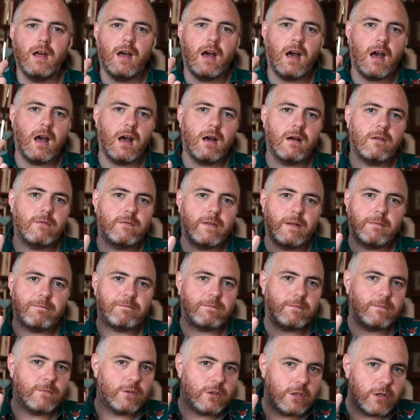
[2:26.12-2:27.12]
The
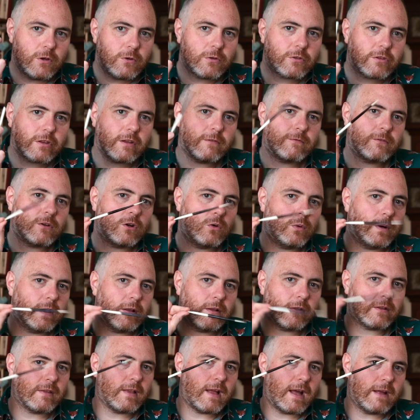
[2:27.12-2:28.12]
use of
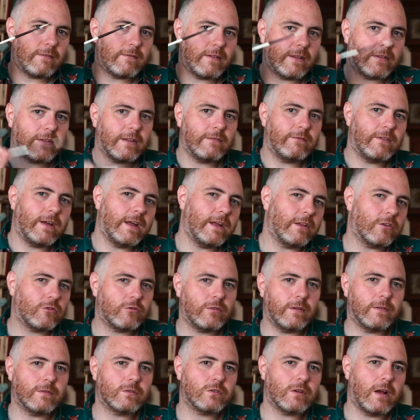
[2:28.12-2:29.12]
quills like this in the
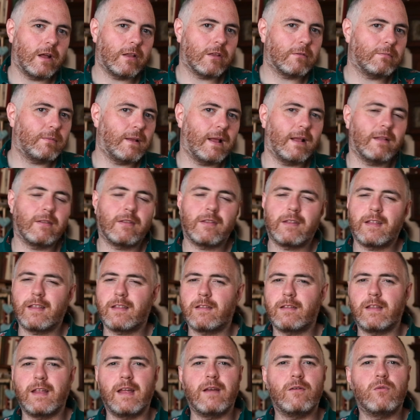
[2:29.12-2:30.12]
history of
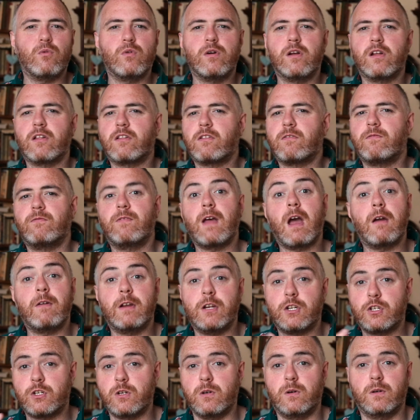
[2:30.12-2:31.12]
transplants, it was
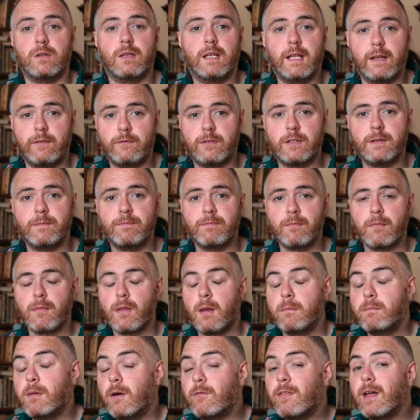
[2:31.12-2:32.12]
very short-lived.
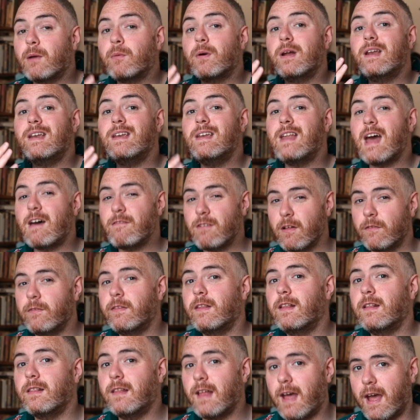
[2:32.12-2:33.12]
But they were
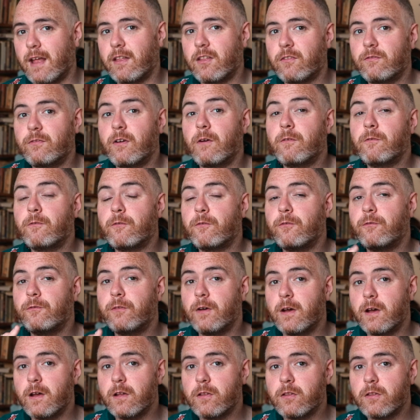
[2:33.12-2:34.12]
nevertheless the
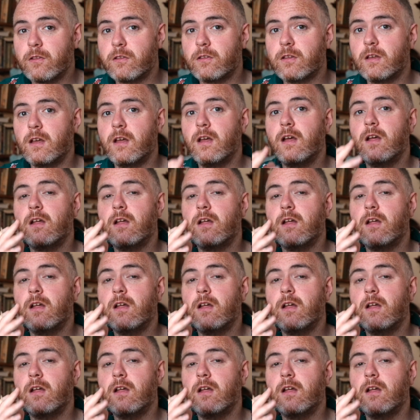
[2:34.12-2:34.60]
first